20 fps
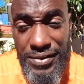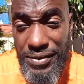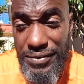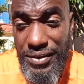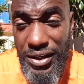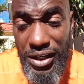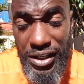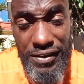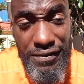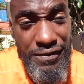If
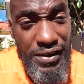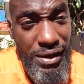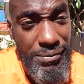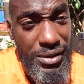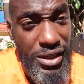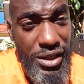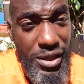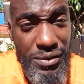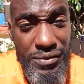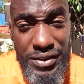you've got your
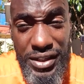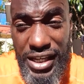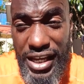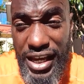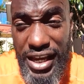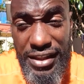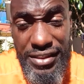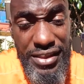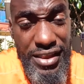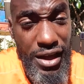family over
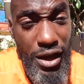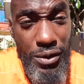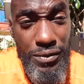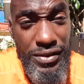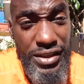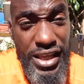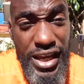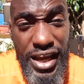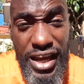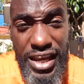
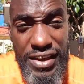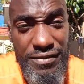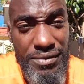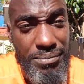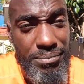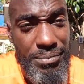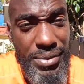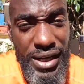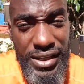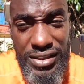there,
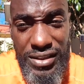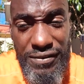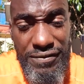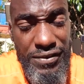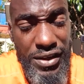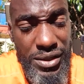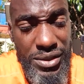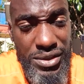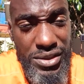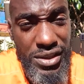even
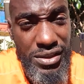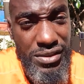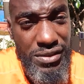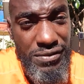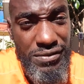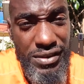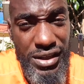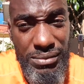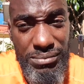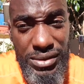better. Focus
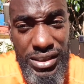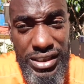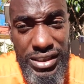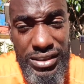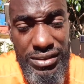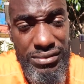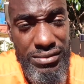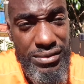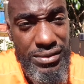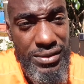on your
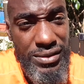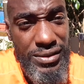family.